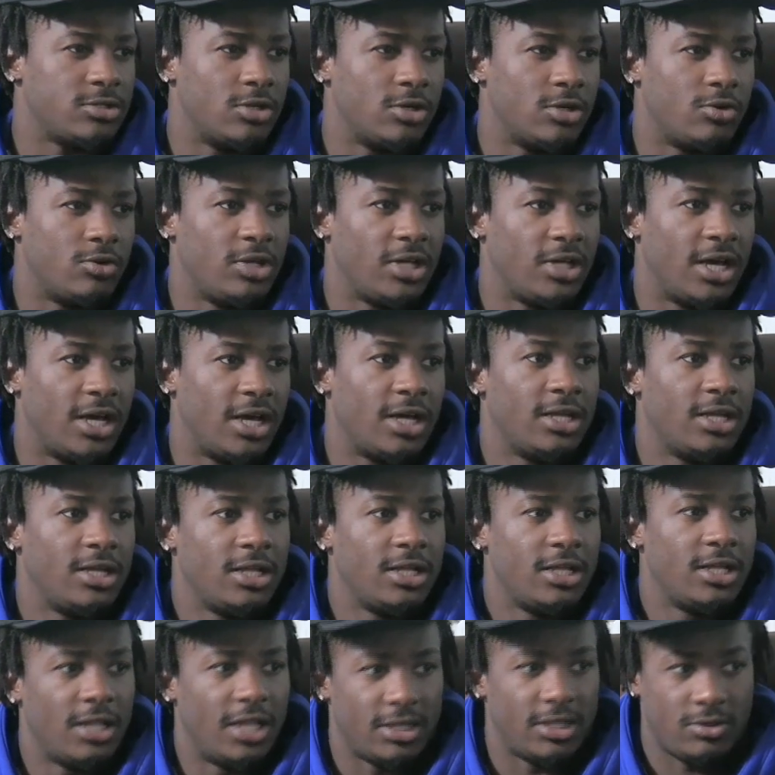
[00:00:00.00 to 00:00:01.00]
you got
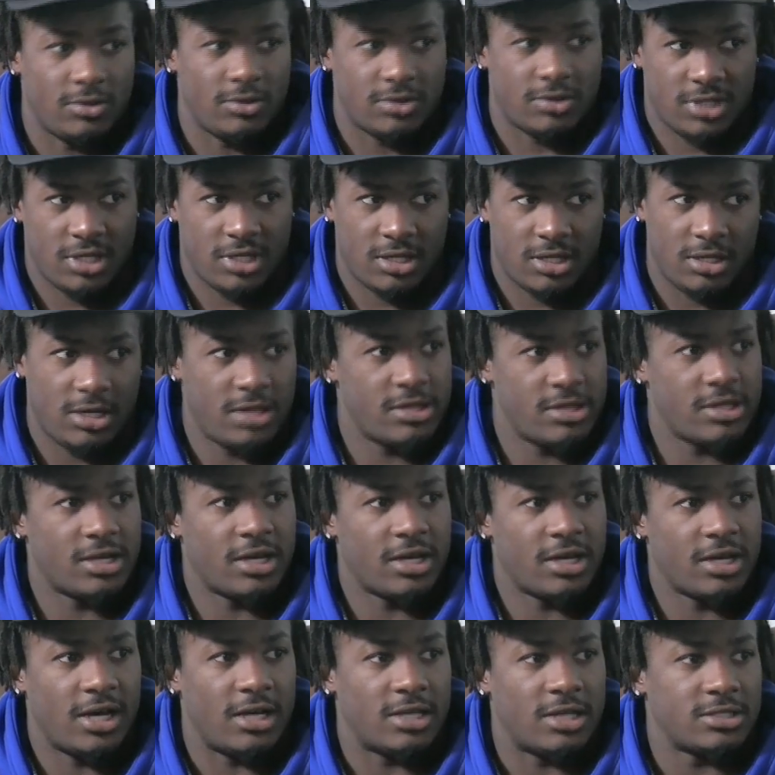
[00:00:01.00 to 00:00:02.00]
like you said the other
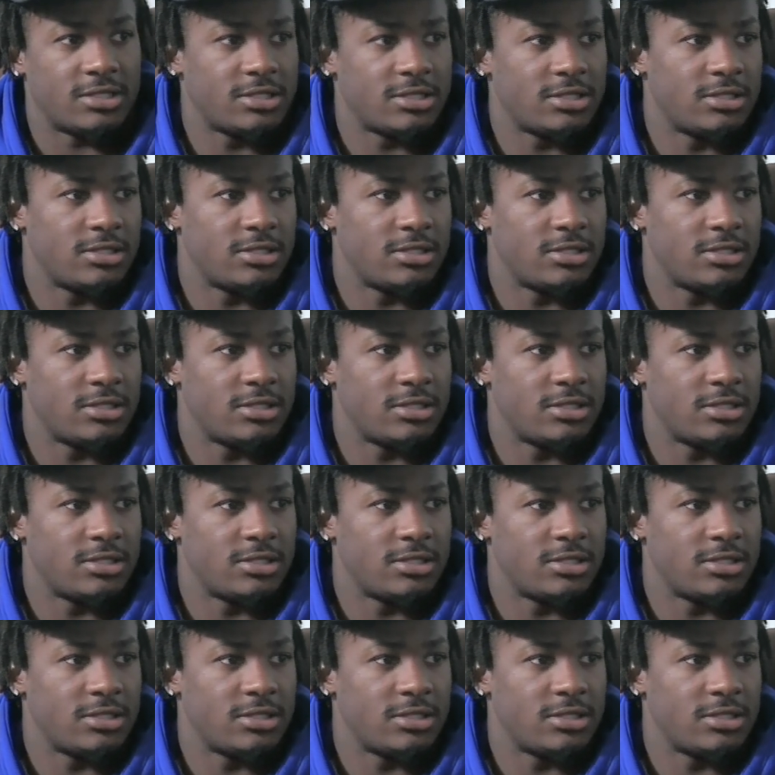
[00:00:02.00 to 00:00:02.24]
guys,